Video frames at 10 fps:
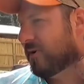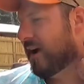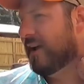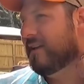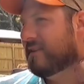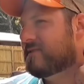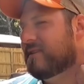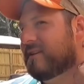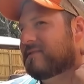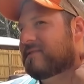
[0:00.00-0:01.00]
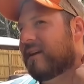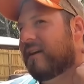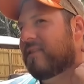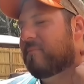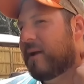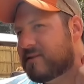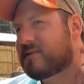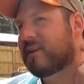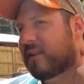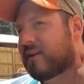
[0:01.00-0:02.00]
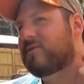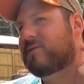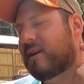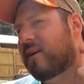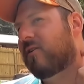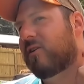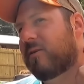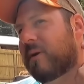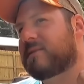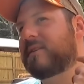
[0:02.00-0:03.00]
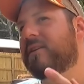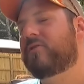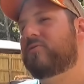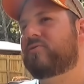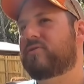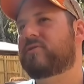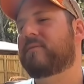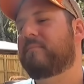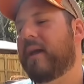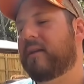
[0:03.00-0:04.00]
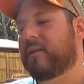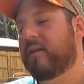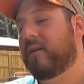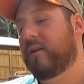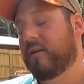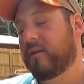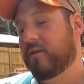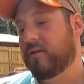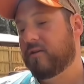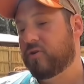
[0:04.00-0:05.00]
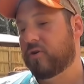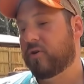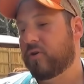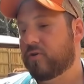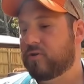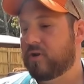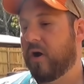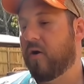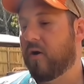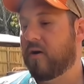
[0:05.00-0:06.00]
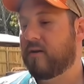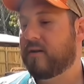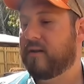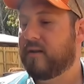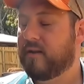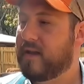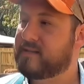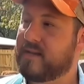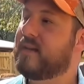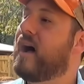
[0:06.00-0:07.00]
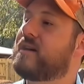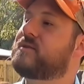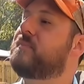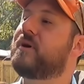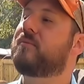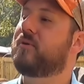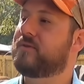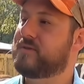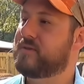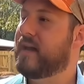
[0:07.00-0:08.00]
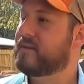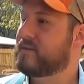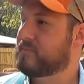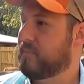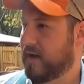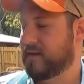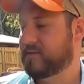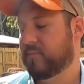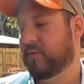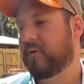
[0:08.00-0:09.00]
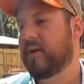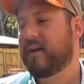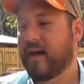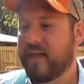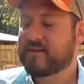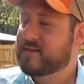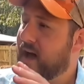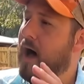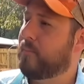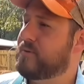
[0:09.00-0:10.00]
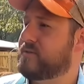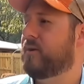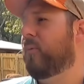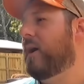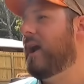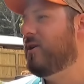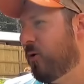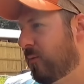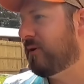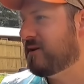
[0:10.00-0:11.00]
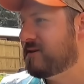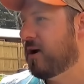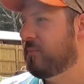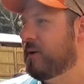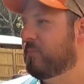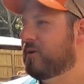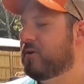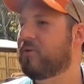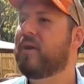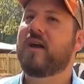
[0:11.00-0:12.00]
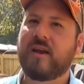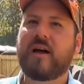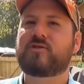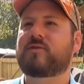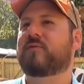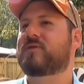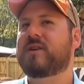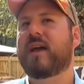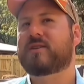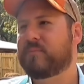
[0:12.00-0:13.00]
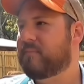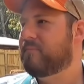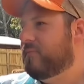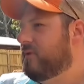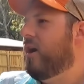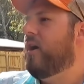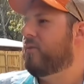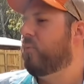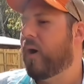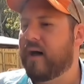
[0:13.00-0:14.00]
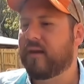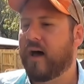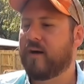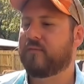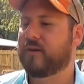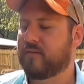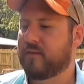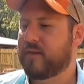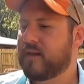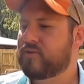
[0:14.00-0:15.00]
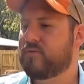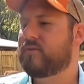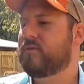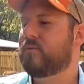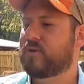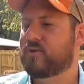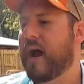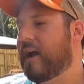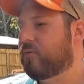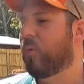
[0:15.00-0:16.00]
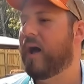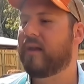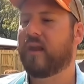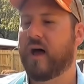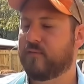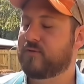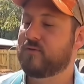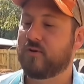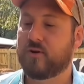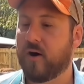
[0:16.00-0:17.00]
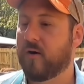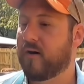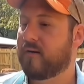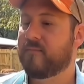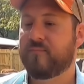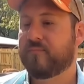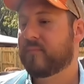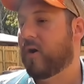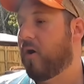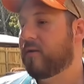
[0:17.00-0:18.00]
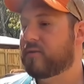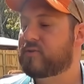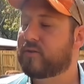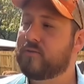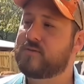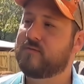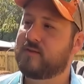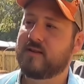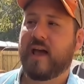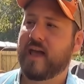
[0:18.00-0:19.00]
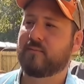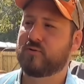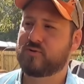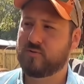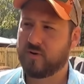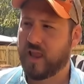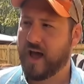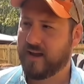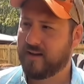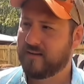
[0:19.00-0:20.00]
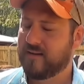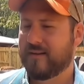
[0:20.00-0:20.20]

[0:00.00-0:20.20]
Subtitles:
Right. It's the best thing, like you said earlier, the best thing to do is just to make your yard as inhospitable to snakes as possible. Now, that's the opposite of what I normally tell people to do. Not just for snakes, but other wildlife. The things you do to attract wildlife to your yard aren't exclusive to the animals you like.